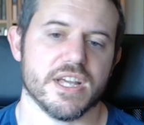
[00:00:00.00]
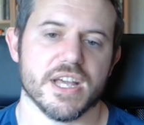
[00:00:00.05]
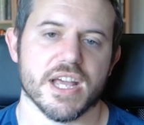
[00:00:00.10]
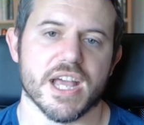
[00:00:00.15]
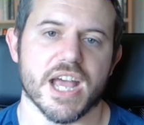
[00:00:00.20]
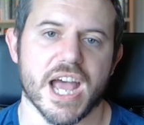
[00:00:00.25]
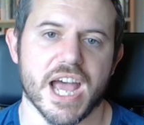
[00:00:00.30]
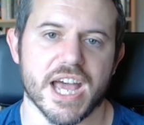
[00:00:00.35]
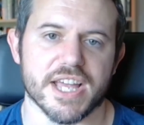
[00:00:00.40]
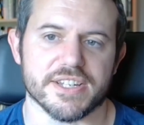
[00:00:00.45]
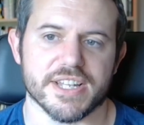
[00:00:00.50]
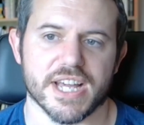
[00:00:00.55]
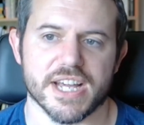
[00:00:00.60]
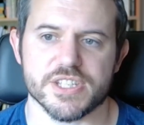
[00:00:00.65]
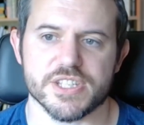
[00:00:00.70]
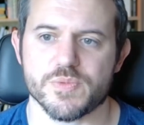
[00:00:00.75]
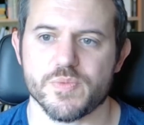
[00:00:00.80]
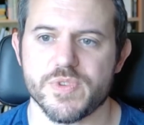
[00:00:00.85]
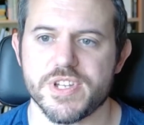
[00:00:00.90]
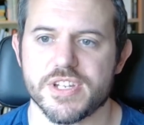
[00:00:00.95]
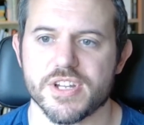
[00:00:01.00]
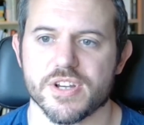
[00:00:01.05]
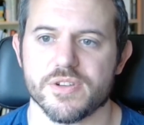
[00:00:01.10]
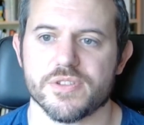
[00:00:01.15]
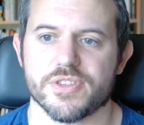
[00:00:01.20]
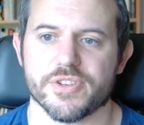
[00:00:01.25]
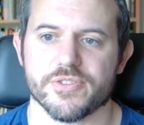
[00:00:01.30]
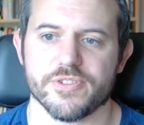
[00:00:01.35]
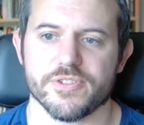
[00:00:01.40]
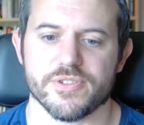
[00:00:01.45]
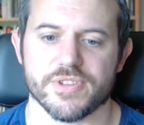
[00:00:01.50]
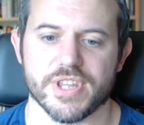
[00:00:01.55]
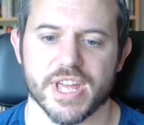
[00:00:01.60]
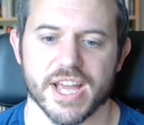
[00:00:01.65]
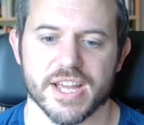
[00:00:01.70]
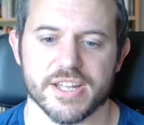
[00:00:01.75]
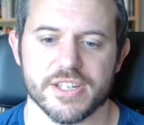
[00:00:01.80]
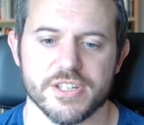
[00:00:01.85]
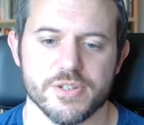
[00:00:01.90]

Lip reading: And as we go through that,